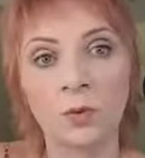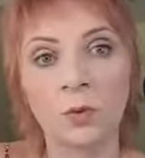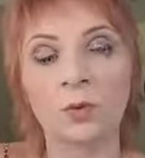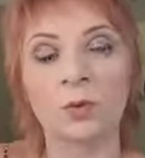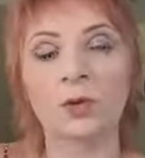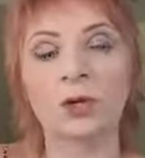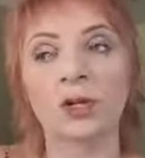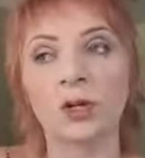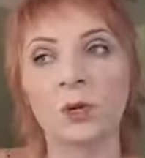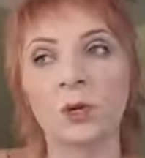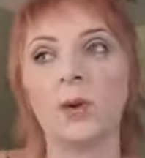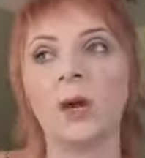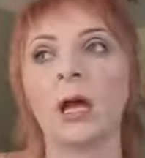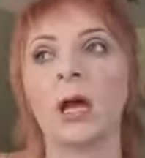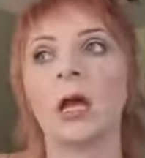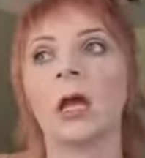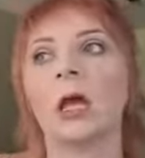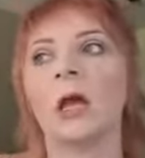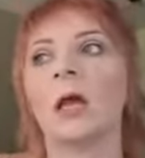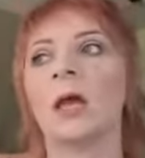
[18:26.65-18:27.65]
What we're
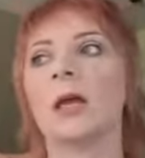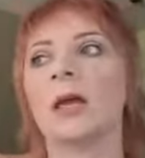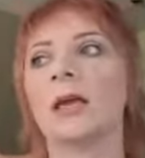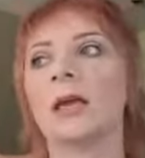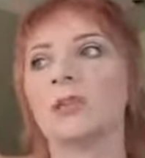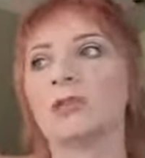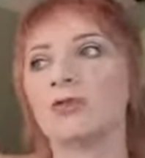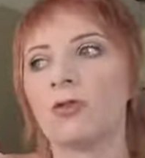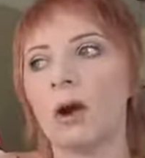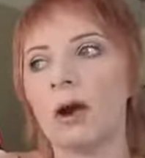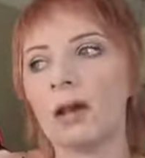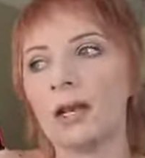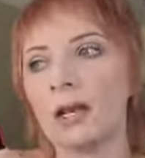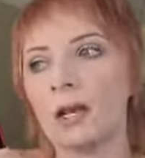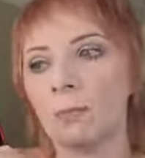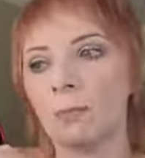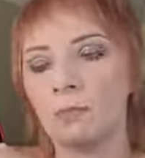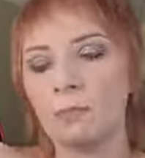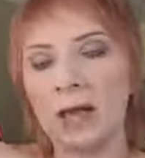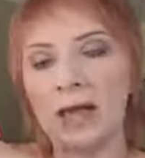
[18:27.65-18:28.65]
doing is trying to get
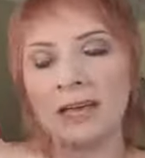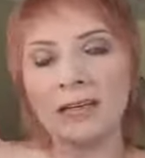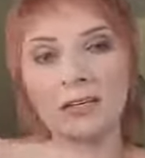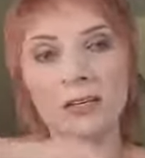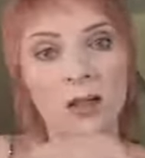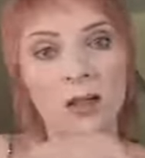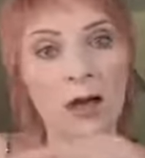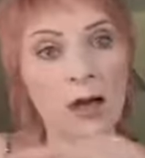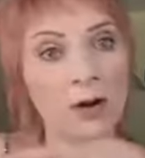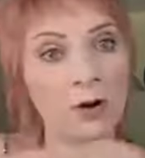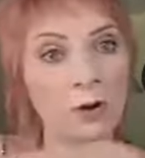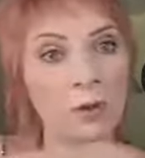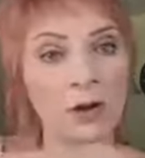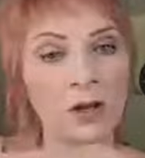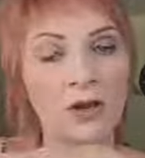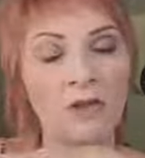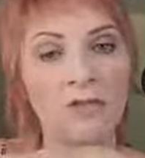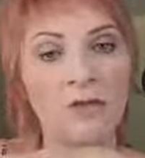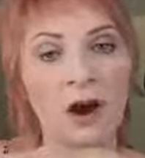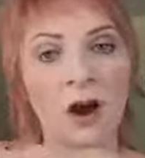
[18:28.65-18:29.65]
a baseline on
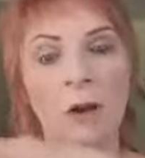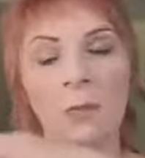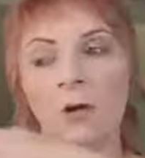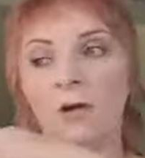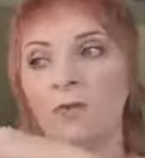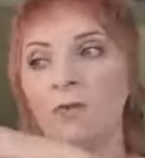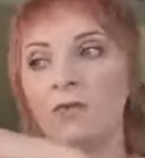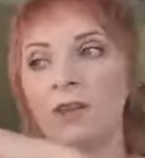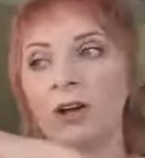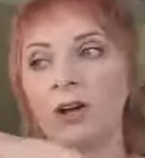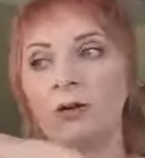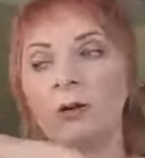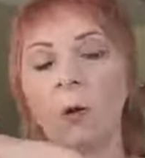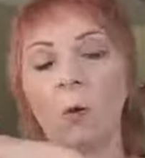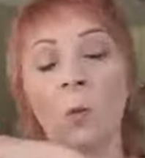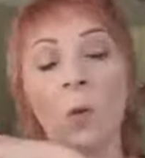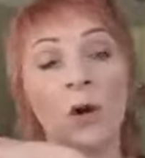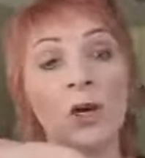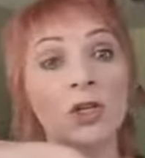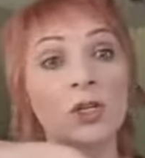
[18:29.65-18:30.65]
the environment, figure out
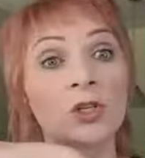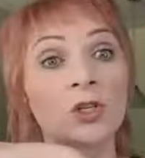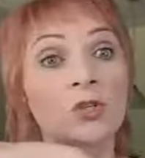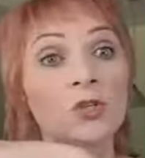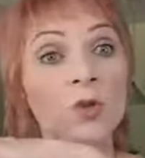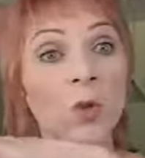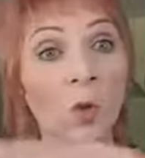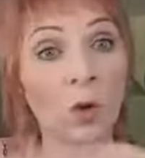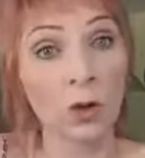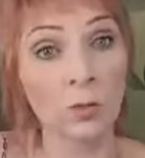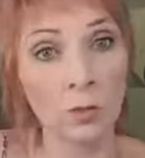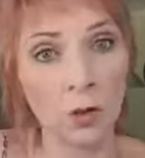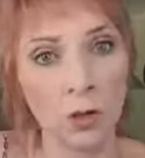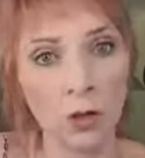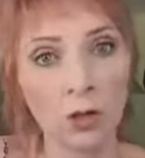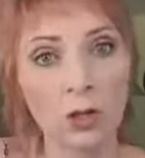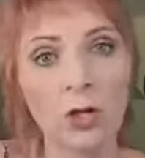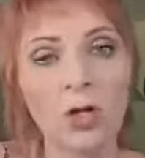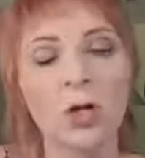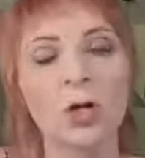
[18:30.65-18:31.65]
what is
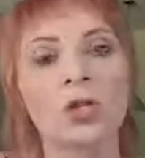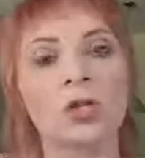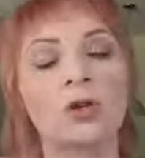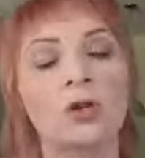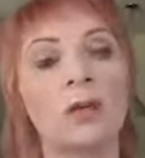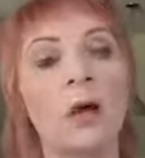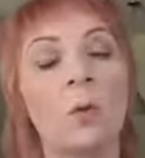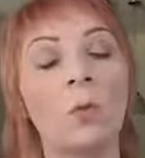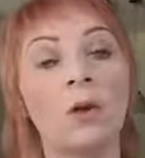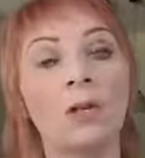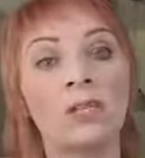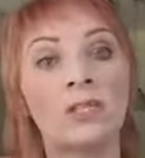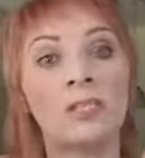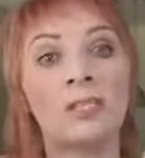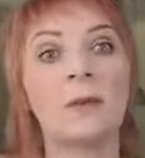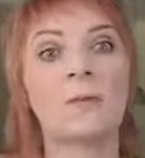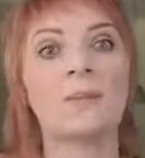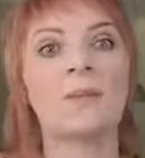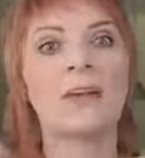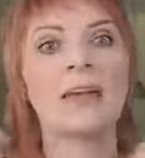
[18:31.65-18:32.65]
normal, so that when
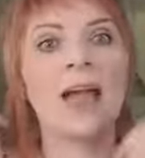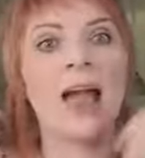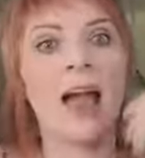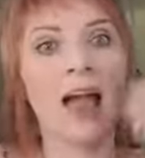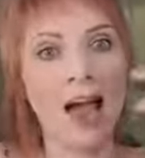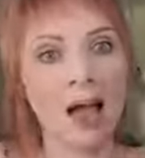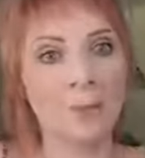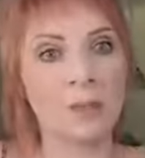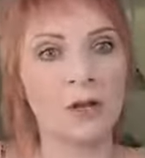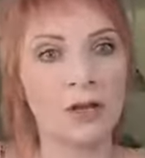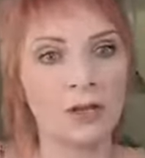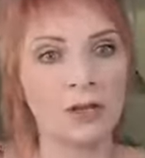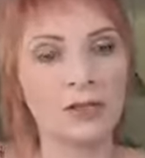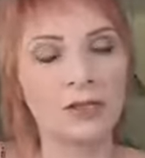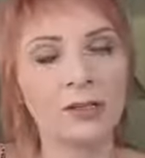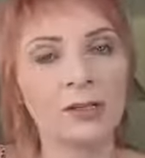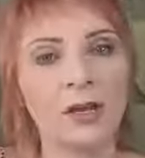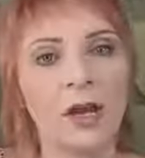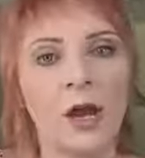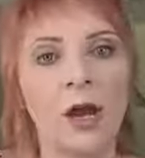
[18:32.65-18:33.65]
something
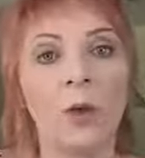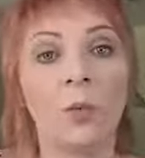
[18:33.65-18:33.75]
happens,